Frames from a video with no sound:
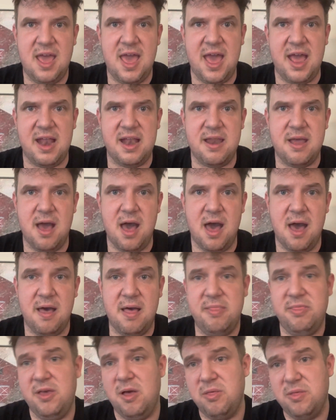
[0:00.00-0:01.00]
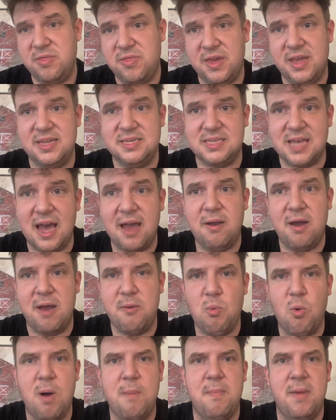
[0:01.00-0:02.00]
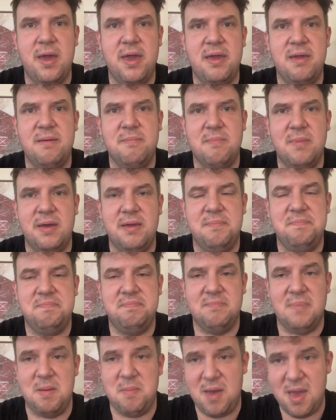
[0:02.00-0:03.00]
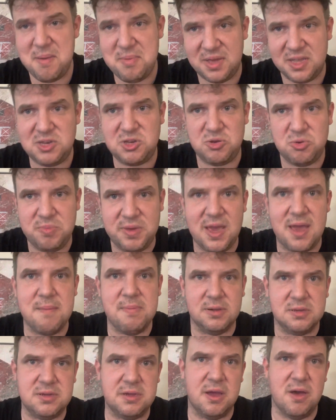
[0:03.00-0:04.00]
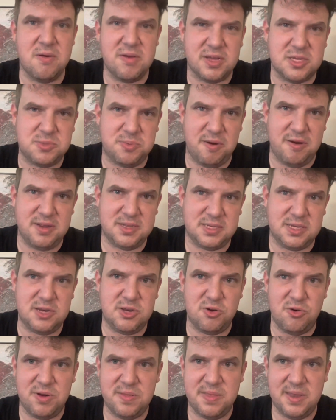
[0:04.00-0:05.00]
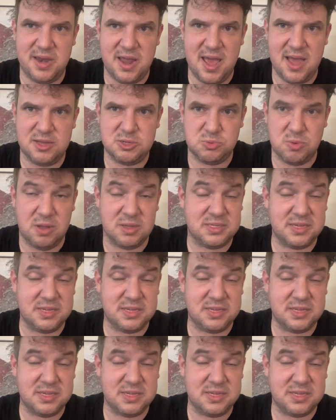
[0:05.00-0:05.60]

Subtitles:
And the only thing is I want my baby to be able to go and experience it during the day as well.